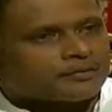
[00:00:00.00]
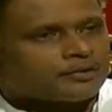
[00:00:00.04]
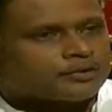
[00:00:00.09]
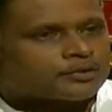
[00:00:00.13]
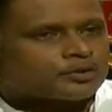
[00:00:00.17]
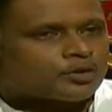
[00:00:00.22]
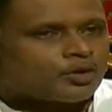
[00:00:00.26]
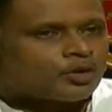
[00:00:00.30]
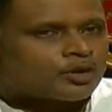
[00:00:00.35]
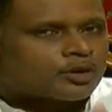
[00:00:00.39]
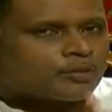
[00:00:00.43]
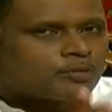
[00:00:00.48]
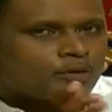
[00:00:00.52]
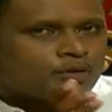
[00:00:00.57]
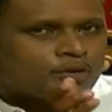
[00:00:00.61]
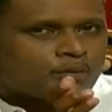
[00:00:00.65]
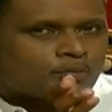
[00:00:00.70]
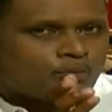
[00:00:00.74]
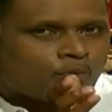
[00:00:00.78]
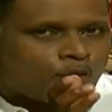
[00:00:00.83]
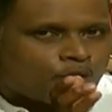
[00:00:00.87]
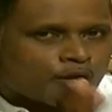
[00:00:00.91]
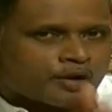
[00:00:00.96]
we talked about the
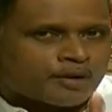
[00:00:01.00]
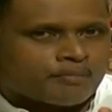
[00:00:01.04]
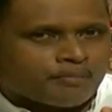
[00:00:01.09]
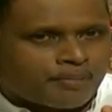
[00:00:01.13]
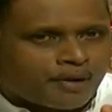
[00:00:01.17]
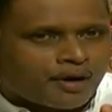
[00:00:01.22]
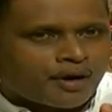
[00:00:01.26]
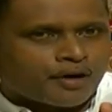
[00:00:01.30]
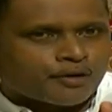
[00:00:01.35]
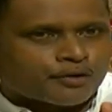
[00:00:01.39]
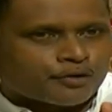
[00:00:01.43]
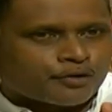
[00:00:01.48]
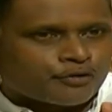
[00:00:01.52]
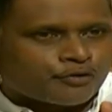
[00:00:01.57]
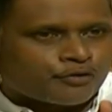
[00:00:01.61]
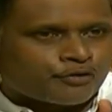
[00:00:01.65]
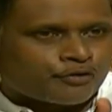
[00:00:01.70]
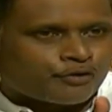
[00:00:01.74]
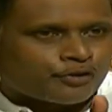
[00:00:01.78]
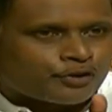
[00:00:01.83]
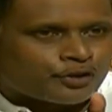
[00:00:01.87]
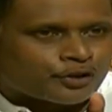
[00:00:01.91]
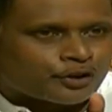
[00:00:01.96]
modern part
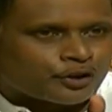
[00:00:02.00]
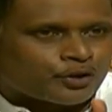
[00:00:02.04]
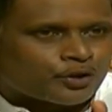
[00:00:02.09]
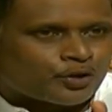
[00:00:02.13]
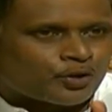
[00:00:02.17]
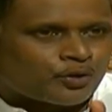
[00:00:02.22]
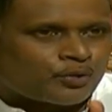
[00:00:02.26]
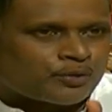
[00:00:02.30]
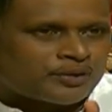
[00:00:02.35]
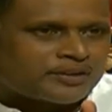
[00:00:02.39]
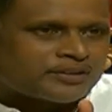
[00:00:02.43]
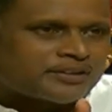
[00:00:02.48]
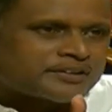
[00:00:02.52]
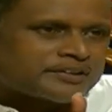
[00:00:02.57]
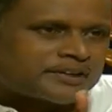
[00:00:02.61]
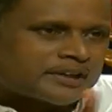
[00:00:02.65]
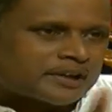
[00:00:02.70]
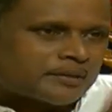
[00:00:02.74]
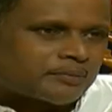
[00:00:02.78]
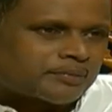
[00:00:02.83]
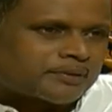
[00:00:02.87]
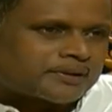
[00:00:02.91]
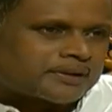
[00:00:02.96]
of cure with the
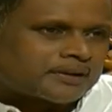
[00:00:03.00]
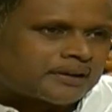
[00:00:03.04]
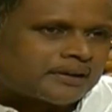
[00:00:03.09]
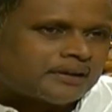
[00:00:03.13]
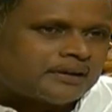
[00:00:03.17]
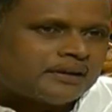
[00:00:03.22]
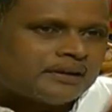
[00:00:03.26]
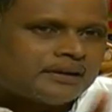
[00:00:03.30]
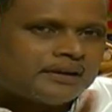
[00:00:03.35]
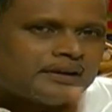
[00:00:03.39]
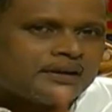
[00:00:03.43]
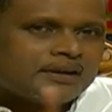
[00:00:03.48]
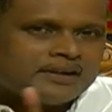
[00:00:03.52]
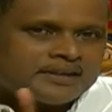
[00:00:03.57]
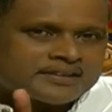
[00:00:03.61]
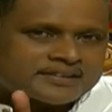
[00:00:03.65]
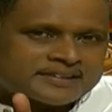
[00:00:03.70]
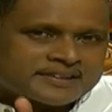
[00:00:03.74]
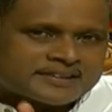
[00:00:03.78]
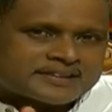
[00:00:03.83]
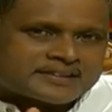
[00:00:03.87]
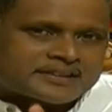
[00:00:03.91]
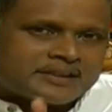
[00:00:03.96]
therapeutic
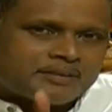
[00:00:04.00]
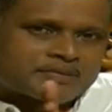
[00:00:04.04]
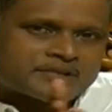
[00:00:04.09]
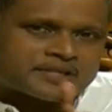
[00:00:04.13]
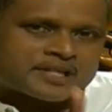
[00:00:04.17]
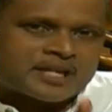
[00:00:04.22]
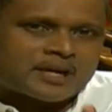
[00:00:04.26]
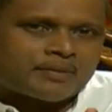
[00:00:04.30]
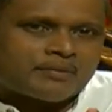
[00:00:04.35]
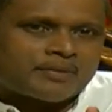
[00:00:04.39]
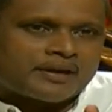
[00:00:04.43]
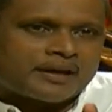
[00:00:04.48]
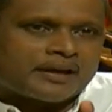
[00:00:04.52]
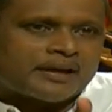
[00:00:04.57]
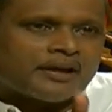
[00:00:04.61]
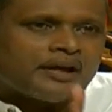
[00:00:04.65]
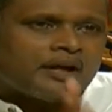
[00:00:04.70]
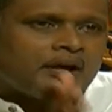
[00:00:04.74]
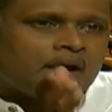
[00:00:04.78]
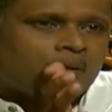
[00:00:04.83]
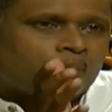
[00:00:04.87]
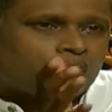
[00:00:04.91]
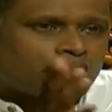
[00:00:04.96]
systems coming in.
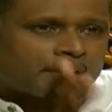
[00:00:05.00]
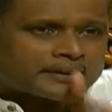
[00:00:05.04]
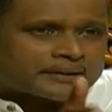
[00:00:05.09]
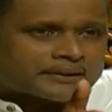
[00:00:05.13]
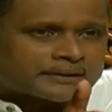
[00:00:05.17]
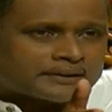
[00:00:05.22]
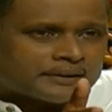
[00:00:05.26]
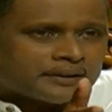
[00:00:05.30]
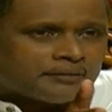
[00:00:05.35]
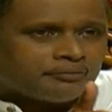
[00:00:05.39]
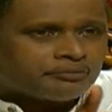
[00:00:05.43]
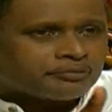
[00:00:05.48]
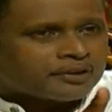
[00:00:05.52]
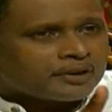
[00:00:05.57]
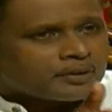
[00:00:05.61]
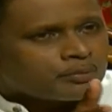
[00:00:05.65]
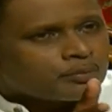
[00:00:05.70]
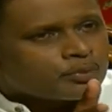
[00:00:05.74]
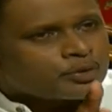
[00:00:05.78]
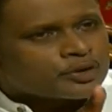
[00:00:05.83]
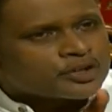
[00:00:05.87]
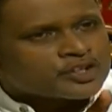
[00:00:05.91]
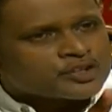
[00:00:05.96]
But in a
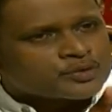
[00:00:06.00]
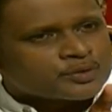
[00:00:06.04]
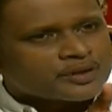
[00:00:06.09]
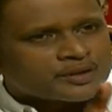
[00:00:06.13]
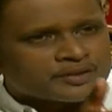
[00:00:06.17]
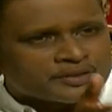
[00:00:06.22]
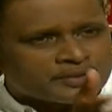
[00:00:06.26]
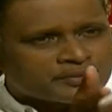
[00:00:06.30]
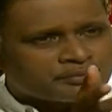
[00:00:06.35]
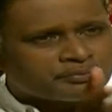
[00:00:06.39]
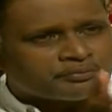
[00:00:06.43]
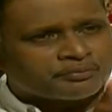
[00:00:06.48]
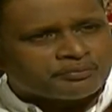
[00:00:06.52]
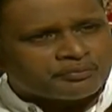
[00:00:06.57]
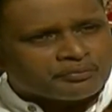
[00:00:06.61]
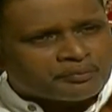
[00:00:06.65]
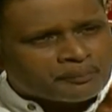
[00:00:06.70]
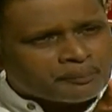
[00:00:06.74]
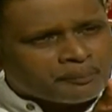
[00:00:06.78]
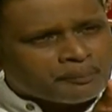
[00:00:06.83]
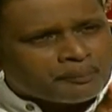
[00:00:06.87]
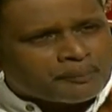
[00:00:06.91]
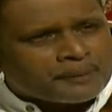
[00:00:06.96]
Buddhist way, the
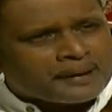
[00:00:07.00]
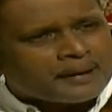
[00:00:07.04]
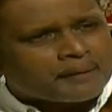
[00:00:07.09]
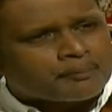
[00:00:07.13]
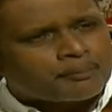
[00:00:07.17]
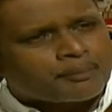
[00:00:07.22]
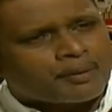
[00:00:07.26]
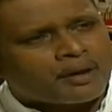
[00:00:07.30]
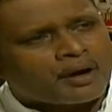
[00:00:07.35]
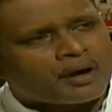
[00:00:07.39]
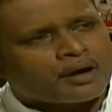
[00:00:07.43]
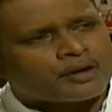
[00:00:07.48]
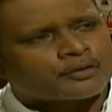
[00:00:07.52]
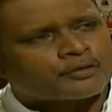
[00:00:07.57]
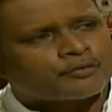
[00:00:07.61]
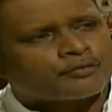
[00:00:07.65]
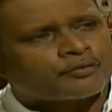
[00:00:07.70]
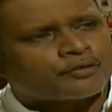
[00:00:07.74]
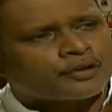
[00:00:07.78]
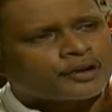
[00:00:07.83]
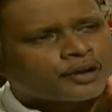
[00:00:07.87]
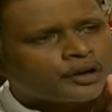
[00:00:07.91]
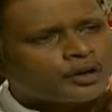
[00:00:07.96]
main part
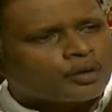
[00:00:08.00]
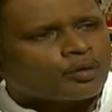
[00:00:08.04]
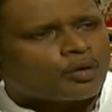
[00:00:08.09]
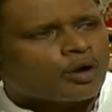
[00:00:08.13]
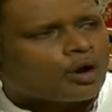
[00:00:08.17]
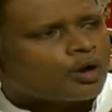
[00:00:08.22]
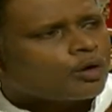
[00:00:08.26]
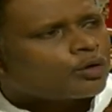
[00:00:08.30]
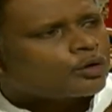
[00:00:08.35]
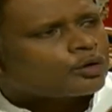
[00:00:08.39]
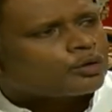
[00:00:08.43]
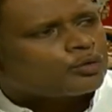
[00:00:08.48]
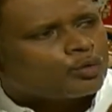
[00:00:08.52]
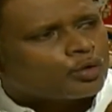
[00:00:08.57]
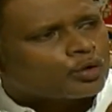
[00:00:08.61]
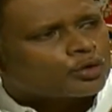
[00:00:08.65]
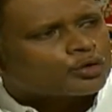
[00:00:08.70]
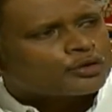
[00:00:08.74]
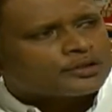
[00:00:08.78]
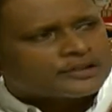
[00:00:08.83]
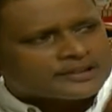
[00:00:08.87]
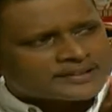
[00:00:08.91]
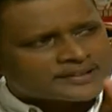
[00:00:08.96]
of cure, how do you want
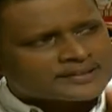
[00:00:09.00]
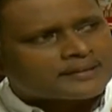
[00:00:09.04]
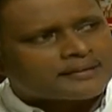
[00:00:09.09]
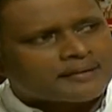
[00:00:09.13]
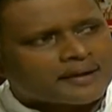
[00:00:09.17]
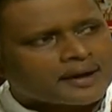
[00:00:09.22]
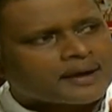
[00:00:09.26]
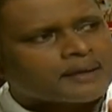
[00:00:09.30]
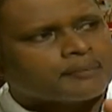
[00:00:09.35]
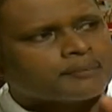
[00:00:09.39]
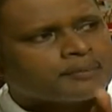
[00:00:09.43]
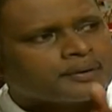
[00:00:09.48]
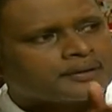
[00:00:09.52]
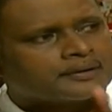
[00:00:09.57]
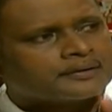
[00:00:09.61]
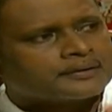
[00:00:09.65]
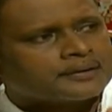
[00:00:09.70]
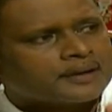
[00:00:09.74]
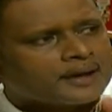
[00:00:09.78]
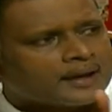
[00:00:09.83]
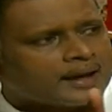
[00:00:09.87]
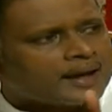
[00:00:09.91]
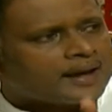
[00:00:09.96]
to describe
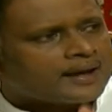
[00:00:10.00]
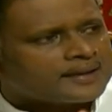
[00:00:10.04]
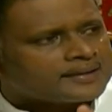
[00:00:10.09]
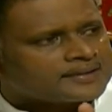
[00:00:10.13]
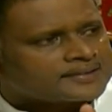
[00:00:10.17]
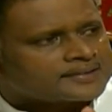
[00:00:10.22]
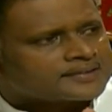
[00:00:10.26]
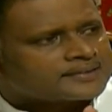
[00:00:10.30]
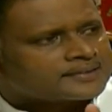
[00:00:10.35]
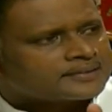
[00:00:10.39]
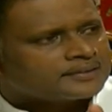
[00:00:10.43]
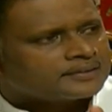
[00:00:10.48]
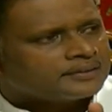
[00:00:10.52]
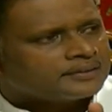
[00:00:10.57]
it as?